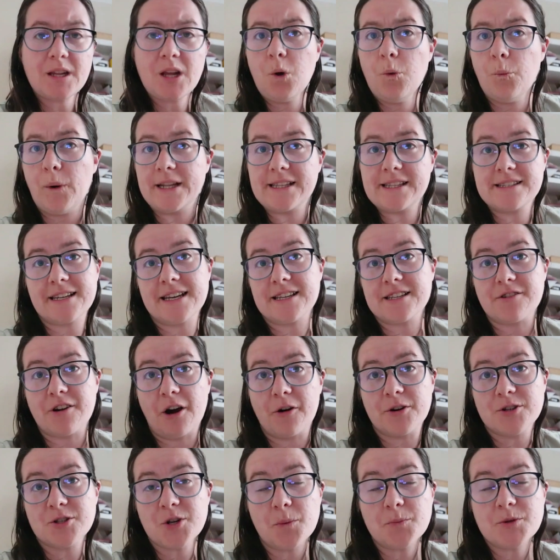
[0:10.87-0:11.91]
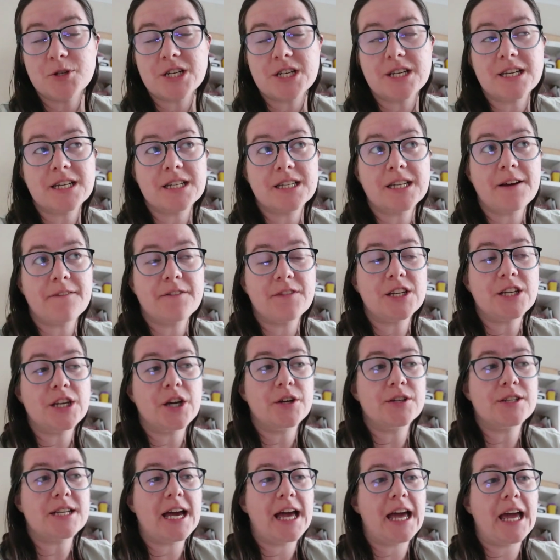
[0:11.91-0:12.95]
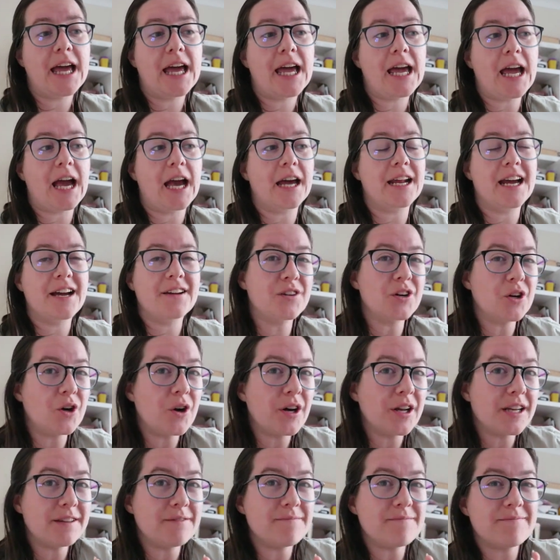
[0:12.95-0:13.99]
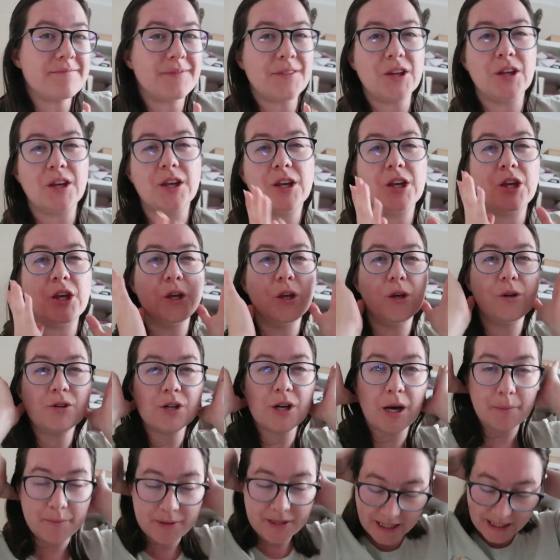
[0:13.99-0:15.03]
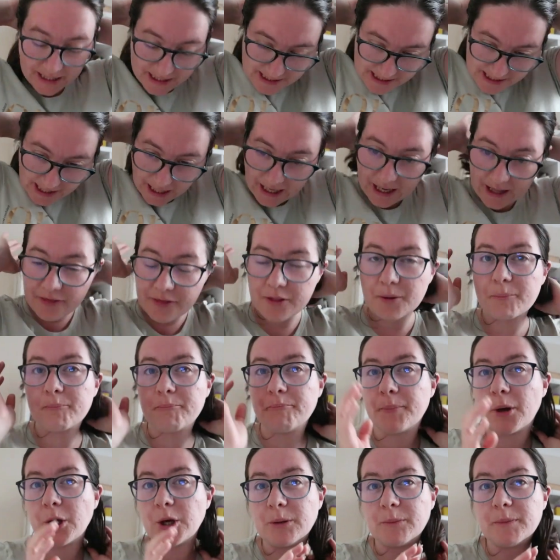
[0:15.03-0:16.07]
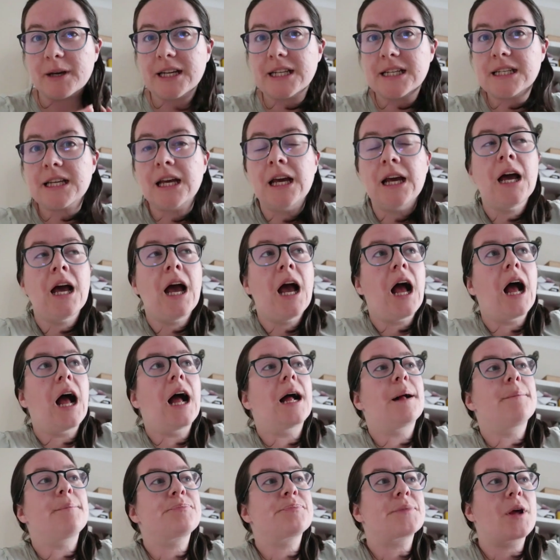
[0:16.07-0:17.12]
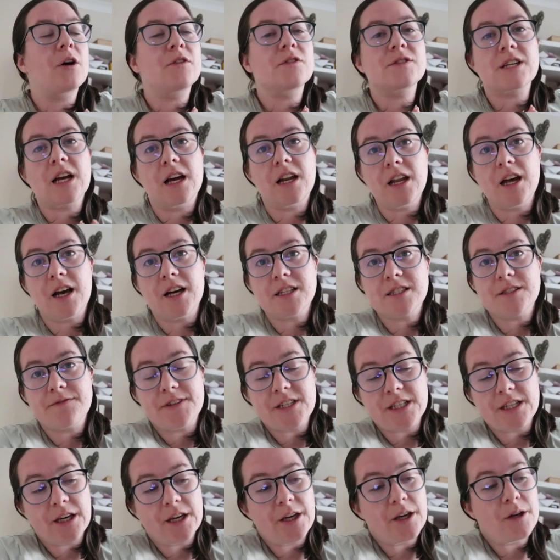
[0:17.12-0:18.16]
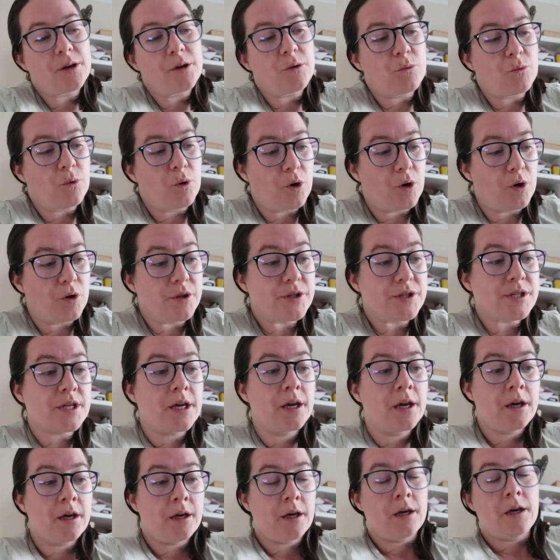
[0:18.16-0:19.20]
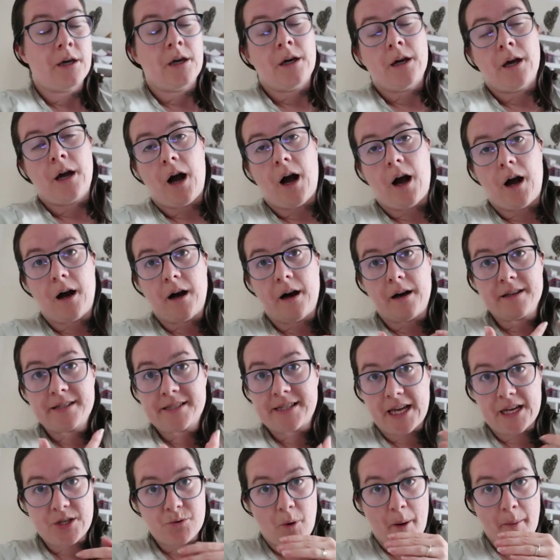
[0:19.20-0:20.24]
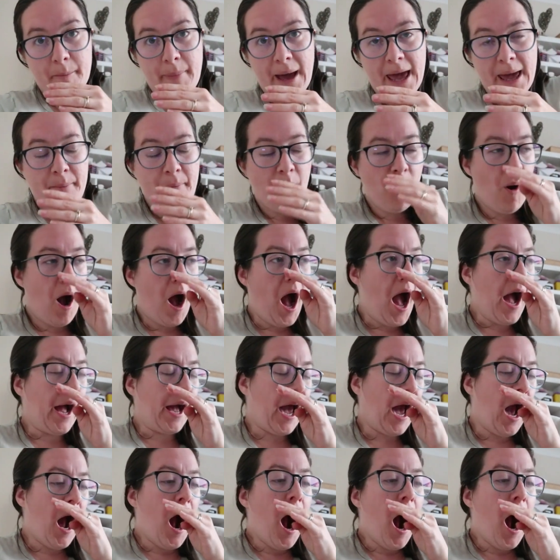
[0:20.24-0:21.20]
Wednesdays are our adoption video day and I haven't got any huge updates at the moment. Obviously our last video was our stage one paperwork.